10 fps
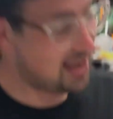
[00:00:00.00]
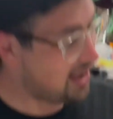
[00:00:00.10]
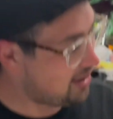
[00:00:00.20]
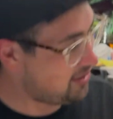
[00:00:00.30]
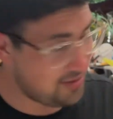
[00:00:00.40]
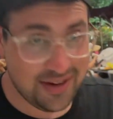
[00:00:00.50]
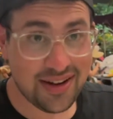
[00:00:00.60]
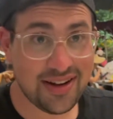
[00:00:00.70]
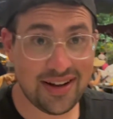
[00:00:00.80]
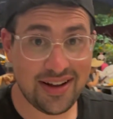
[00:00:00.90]
happy
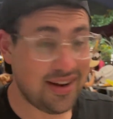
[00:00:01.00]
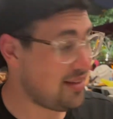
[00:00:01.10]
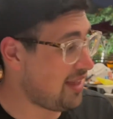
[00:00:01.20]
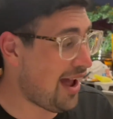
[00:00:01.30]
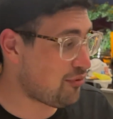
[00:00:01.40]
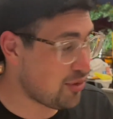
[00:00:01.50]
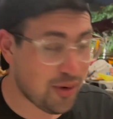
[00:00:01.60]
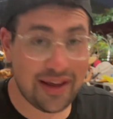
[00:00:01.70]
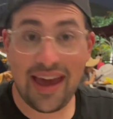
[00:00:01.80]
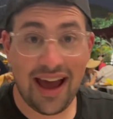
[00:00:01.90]
mistake.
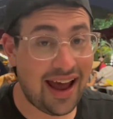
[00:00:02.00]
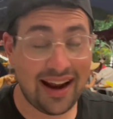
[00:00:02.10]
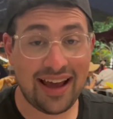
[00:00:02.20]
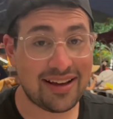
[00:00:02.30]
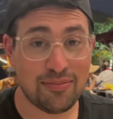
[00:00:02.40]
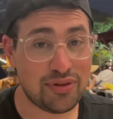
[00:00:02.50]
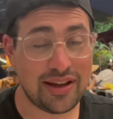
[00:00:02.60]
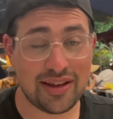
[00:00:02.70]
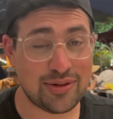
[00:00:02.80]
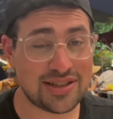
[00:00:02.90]
Everyone, yeah, and I
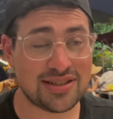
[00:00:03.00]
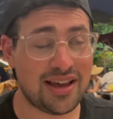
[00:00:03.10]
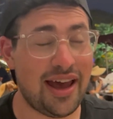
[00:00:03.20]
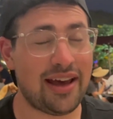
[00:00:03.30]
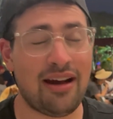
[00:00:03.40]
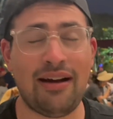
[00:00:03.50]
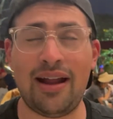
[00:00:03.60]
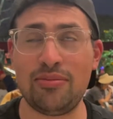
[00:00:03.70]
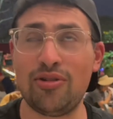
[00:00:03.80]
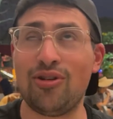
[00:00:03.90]
completely was just like, all right,
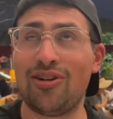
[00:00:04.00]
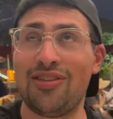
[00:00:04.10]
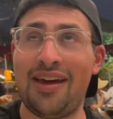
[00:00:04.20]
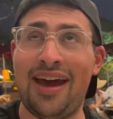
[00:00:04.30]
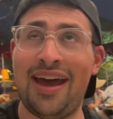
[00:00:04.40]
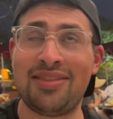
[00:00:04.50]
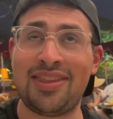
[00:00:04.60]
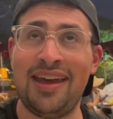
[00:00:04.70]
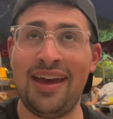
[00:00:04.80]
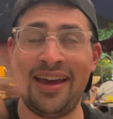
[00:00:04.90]
I'm gonna order that
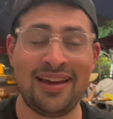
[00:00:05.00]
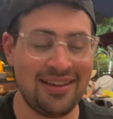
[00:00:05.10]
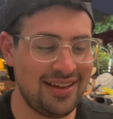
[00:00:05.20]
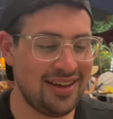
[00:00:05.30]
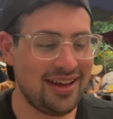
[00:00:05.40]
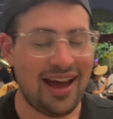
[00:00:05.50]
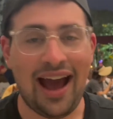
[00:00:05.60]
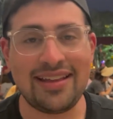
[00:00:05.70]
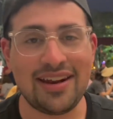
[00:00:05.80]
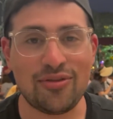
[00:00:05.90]
thing. I
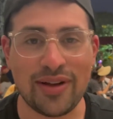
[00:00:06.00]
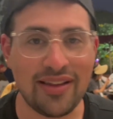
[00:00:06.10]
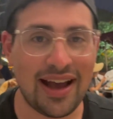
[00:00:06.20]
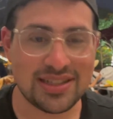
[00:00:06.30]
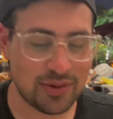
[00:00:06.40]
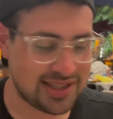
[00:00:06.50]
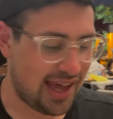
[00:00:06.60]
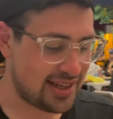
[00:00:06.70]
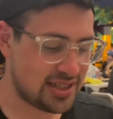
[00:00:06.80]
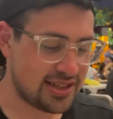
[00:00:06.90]
didn't realize it was that
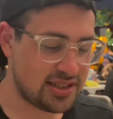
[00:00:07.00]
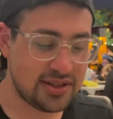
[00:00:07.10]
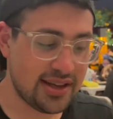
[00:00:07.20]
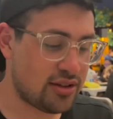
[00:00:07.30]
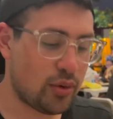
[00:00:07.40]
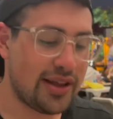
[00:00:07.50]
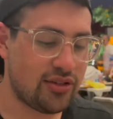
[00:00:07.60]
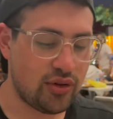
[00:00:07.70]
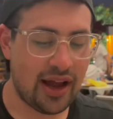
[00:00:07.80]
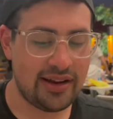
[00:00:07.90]
because there's like
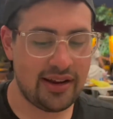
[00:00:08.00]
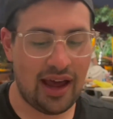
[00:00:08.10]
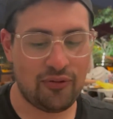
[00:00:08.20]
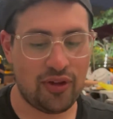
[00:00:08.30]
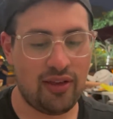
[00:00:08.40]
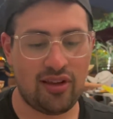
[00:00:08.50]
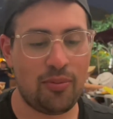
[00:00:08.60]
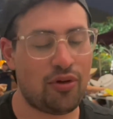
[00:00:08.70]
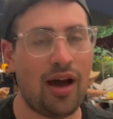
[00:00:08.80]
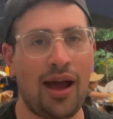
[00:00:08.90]
$22.99 for this. Yeah. I